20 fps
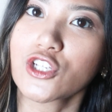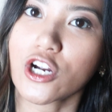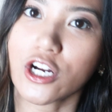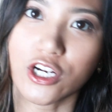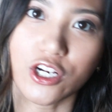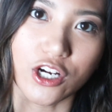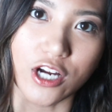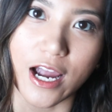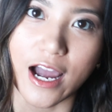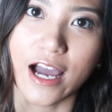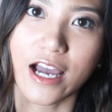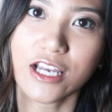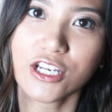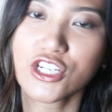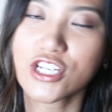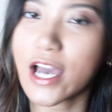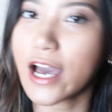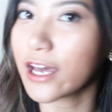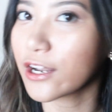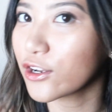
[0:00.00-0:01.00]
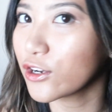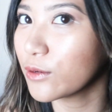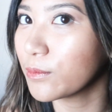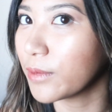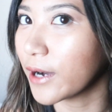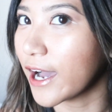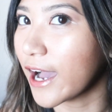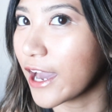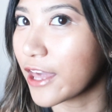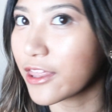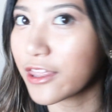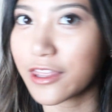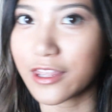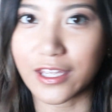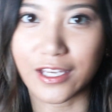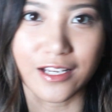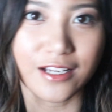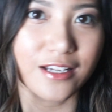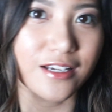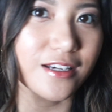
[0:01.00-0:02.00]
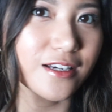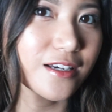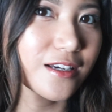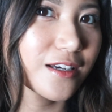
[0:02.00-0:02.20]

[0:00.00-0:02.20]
darker eyeshadow, but I think